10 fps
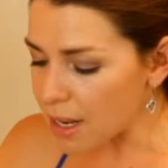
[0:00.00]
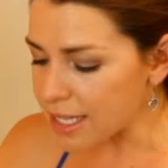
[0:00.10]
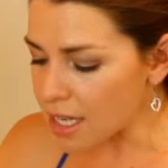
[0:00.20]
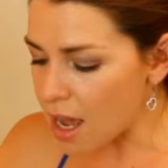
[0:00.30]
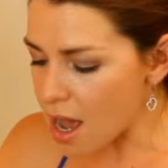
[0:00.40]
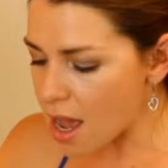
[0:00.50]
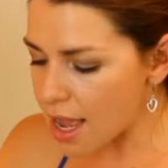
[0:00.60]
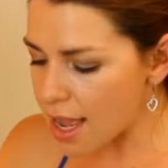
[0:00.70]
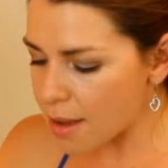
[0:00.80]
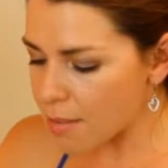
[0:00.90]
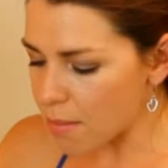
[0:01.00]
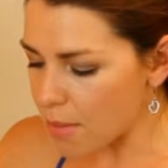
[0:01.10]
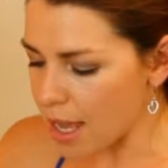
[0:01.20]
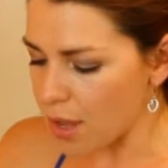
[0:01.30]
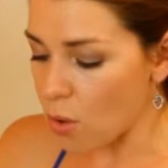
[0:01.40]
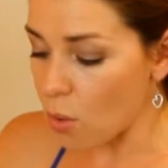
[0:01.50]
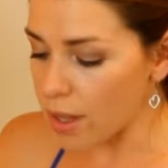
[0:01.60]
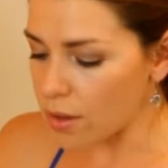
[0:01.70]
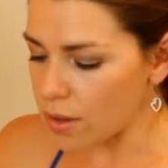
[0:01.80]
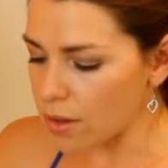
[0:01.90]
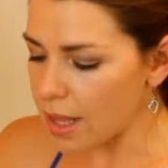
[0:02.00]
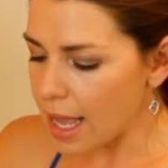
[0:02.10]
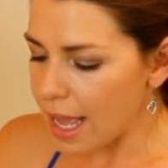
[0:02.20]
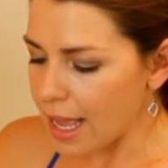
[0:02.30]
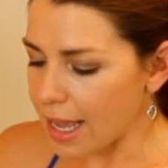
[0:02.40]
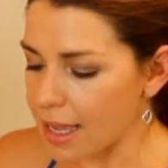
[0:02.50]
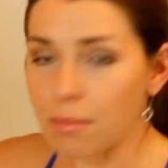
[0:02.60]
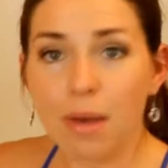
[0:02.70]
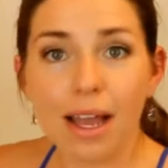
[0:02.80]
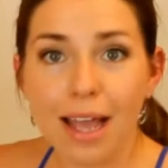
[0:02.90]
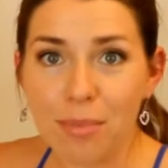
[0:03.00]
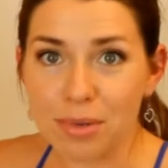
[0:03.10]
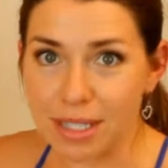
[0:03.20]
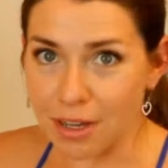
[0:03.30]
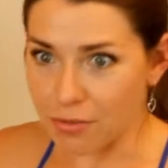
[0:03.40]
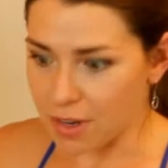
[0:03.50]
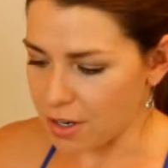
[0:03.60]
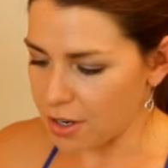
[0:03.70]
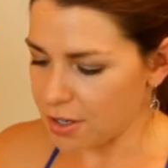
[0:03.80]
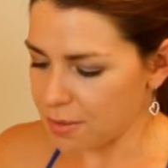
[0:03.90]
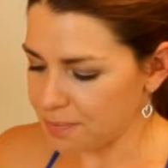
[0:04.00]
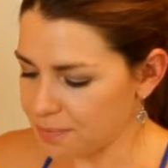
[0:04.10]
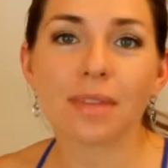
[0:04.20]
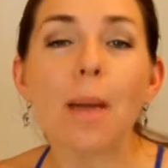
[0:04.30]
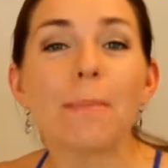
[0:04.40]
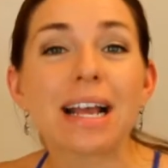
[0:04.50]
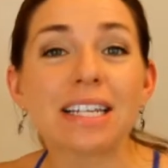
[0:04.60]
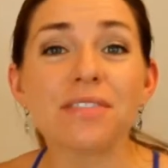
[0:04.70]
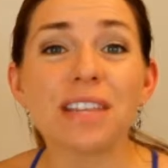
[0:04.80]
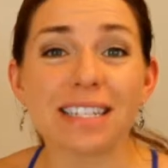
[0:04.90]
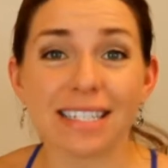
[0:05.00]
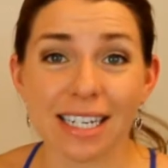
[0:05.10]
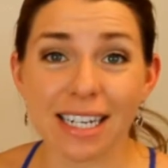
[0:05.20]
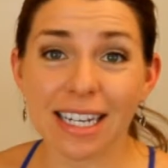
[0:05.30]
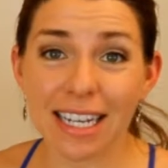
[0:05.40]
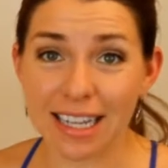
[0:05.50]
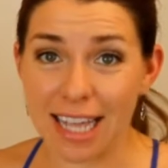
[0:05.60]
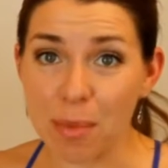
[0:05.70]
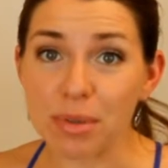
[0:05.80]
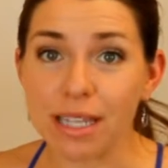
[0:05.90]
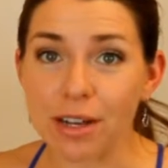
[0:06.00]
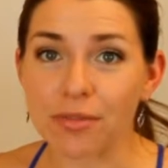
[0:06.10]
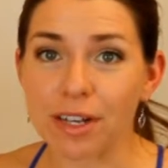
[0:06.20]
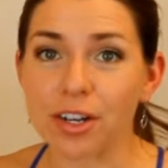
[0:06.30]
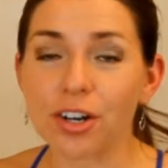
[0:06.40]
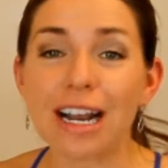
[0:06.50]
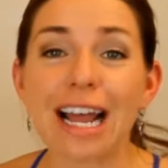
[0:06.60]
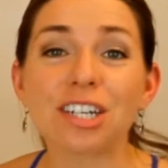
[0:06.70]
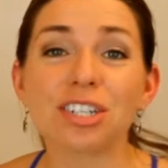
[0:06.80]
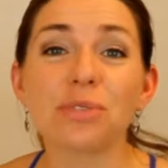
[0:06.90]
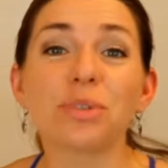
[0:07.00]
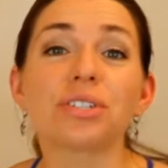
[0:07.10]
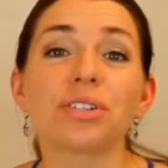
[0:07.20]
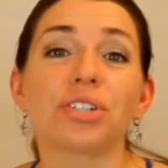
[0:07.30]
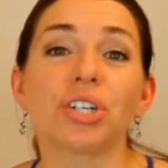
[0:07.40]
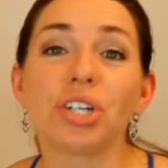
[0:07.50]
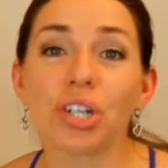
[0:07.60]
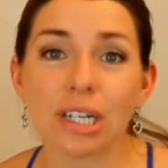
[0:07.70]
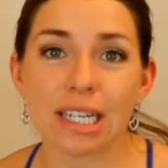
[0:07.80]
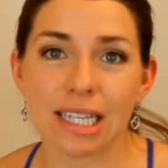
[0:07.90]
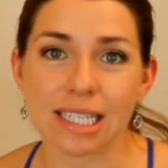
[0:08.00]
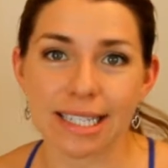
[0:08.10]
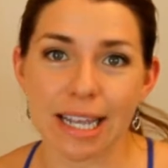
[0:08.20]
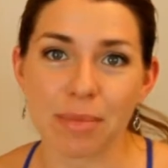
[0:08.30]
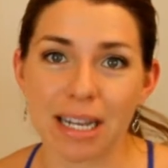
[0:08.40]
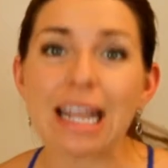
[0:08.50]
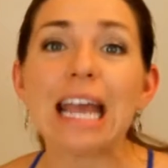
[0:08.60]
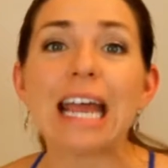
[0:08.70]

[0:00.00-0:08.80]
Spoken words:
my thyme, my oil, and my apple cider vinegar. Because of the acidity in the apple cider vinegar, it actually will start to cook the salmon